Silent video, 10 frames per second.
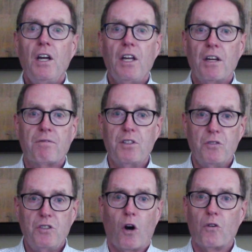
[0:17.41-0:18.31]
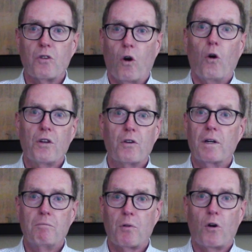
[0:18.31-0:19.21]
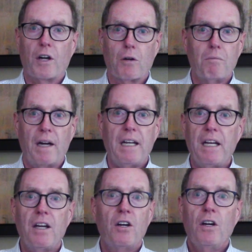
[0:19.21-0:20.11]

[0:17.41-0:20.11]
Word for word: If you don't owe your employer money,